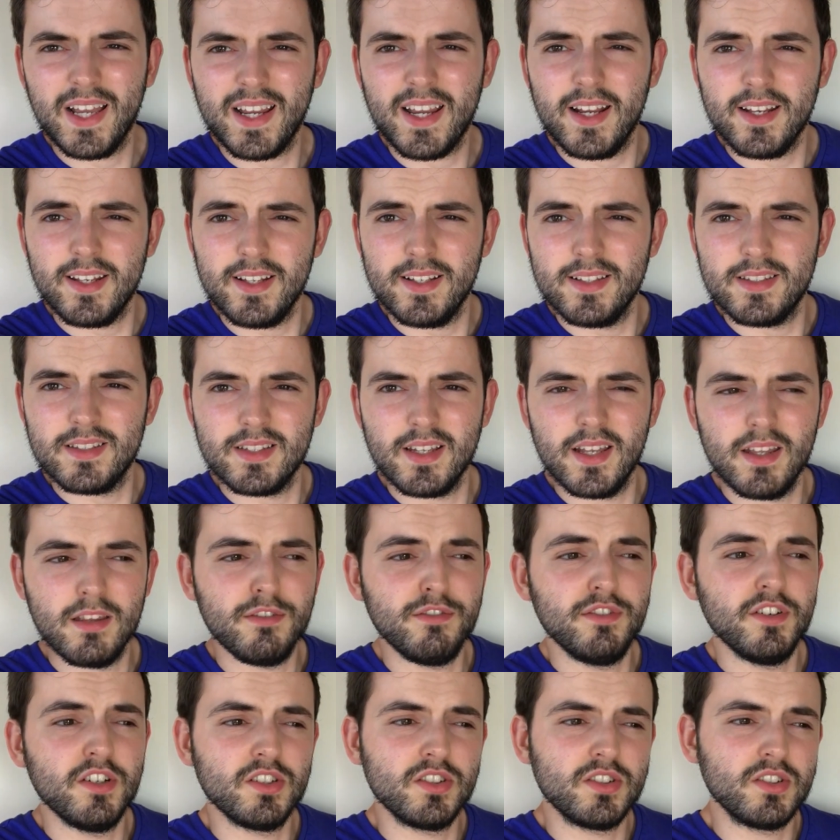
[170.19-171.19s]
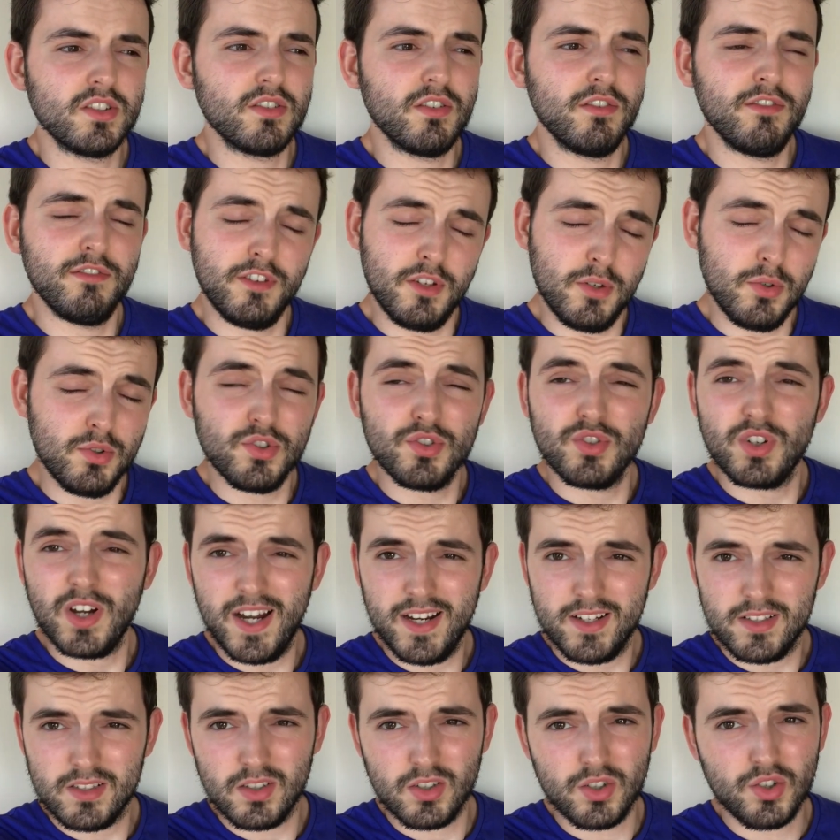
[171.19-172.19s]
Like I did say, the first first few
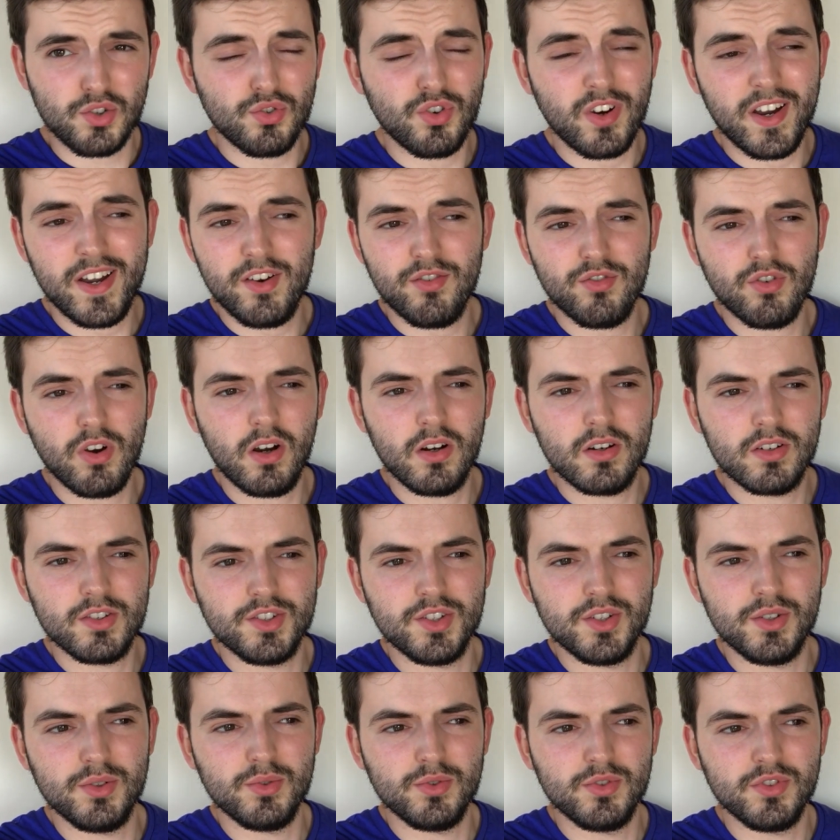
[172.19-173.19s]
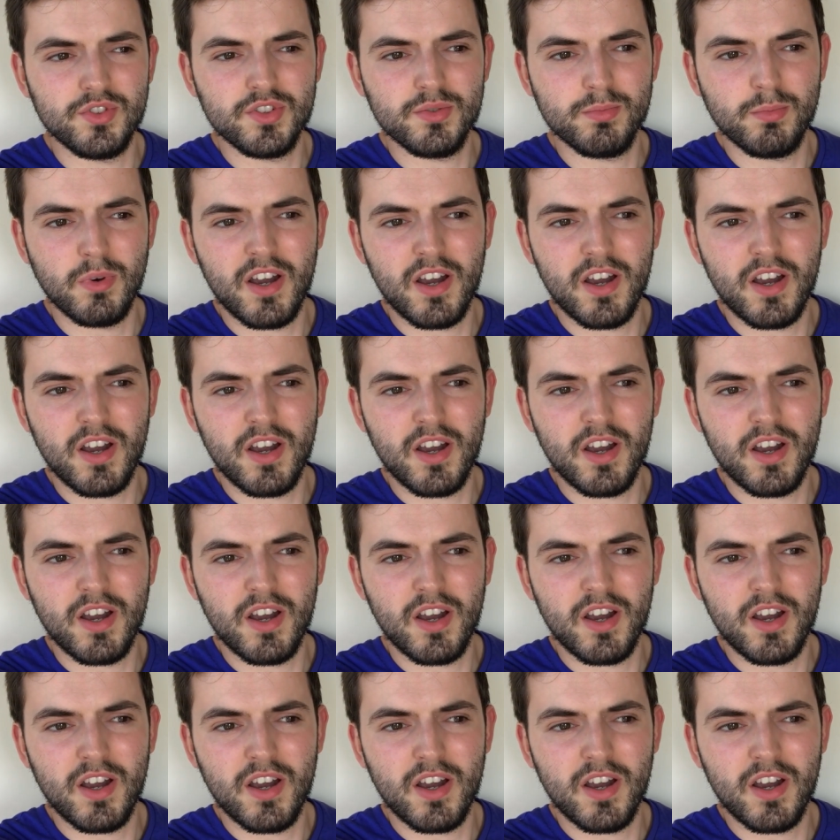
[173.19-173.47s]
tracks are great rock tunes,